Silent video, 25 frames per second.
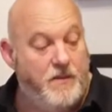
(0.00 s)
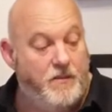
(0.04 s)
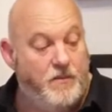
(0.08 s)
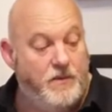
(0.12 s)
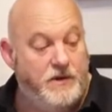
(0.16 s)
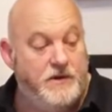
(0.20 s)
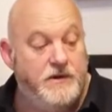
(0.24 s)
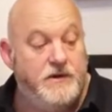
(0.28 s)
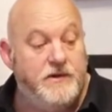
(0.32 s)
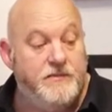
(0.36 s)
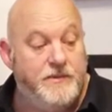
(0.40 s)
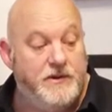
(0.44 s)

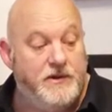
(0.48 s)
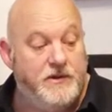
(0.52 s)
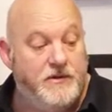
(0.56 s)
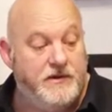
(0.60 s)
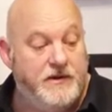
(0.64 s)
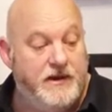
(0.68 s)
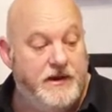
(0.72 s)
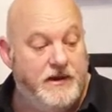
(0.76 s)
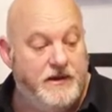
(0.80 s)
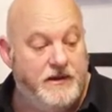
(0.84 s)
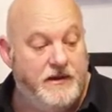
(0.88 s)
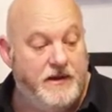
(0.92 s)
we're going to be
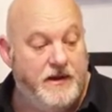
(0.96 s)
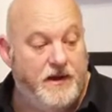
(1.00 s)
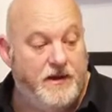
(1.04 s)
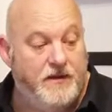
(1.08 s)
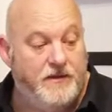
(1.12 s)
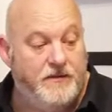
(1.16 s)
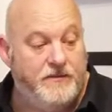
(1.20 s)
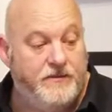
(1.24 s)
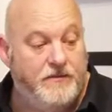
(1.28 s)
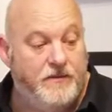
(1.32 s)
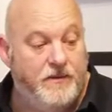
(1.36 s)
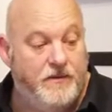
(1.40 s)
looking
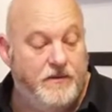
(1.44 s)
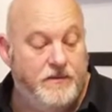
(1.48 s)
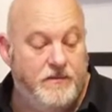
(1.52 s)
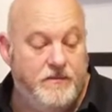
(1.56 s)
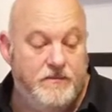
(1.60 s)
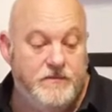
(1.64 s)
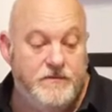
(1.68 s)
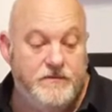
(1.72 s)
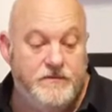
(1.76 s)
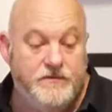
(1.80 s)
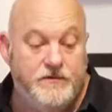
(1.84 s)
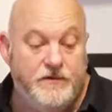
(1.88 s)
at
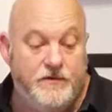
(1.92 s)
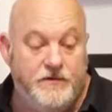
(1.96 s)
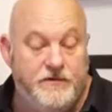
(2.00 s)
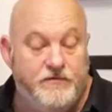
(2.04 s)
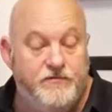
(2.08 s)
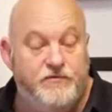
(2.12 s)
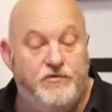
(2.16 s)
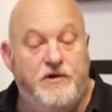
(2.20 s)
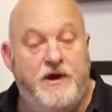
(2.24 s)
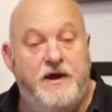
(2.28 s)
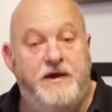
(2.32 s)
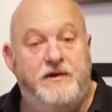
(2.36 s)

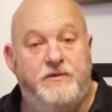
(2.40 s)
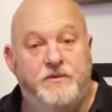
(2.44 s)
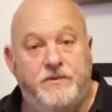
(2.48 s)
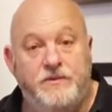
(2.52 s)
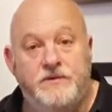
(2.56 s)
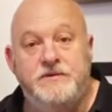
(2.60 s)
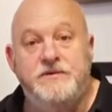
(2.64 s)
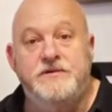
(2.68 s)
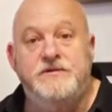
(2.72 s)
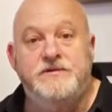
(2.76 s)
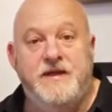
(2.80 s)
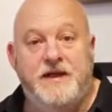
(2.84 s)
sort of trying
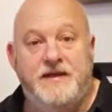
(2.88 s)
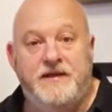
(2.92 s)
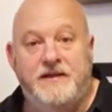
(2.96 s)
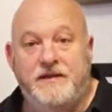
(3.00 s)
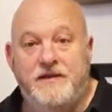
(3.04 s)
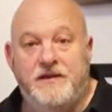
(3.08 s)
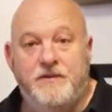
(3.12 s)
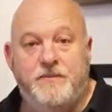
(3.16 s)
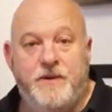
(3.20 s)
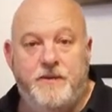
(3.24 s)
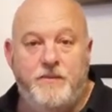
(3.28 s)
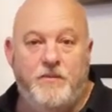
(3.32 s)
to understand
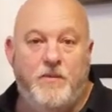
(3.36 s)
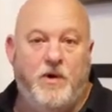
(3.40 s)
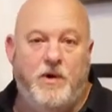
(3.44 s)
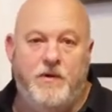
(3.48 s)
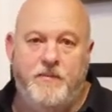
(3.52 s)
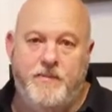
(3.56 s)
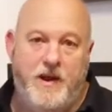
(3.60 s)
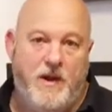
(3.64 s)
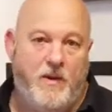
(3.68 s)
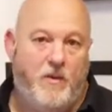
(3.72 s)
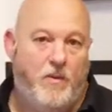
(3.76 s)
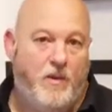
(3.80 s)
a little bit
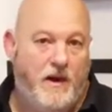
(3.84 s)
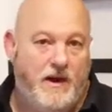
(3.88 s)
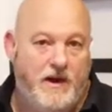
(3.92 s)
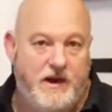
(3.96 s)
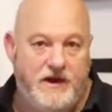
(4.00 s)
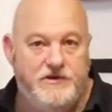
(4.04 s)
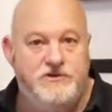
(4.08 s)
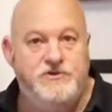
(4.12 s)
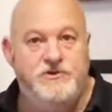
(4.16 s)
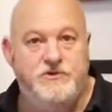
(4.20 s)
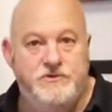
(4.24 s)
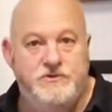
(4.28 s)
more about why
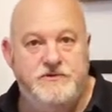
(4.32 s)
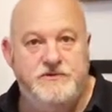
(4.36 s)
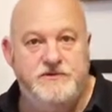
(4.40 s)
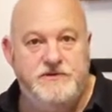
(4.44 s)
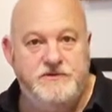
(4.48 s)
I choose